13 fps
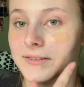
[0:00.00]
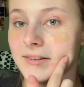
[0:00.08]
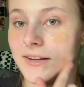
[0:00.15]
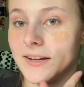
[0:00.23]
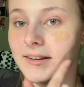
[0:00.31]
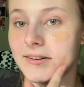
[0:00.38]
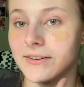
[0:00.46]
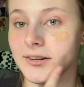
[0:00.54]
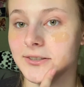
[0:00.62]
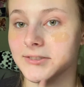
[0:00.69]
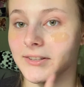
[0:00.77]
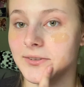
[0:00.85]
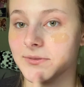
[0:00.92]
had a
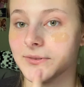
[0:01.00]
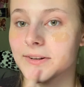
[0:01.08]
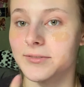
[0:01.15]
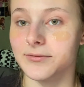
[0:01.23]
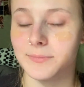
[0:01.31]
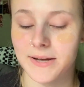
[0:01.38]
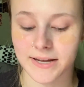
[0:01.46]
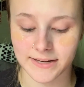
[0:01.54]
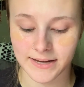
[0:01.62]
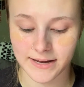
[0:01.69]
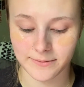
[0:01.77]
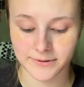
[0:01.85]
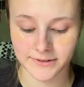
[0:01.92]
crush on one of my
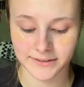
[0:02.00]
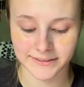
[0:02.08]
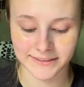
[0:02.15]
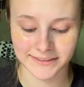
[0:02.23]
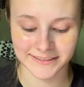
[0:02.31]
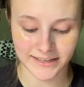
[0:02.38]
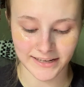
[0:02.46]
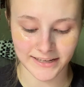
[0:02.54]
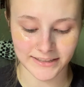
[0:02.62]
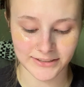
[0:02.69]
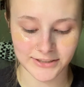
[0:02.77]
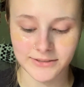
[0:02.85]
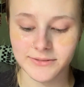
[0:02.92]
neighbors,
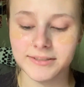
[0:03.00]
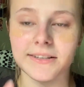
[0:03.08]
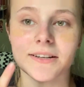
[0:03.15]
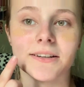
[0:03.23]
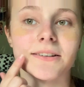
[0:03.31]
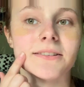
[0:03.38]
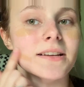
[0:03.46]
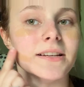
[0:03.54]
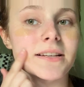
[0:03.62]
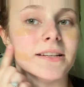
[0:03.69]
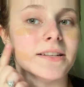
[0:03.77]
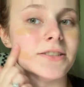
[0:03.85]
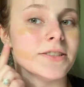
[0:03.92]
and she was a girl,
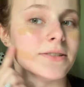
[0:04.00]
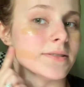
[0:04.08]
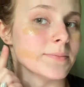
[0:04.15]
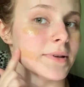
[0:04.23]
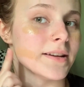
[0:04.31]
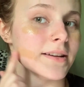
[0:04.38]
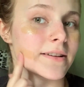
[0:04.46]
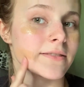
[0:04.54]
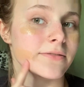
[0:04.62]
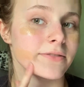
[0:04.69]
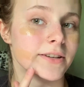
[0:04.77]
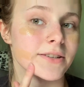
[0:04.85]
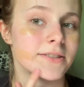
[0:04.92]
and she was my
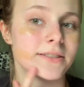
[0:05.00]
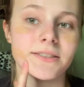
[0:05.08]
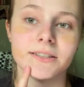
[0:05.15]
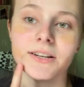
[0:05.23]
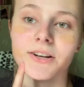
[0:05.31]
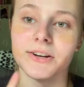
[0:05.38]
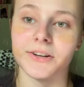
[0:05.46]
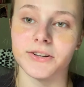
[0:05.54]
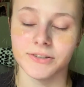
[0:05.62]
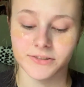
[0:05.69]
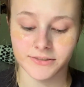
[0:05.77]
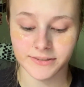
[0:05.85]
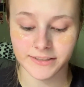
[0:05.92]
first
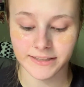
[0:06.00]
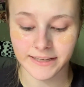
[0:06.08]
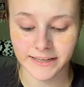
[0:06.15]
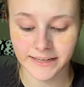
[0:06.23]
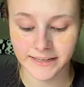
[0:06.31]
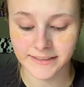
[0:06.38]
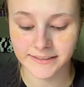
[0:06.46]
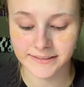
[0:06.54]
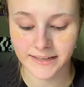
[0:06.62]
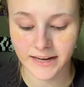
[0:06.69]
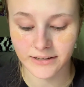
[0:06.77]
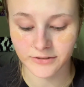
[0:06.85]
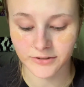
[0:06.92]
girl kiss and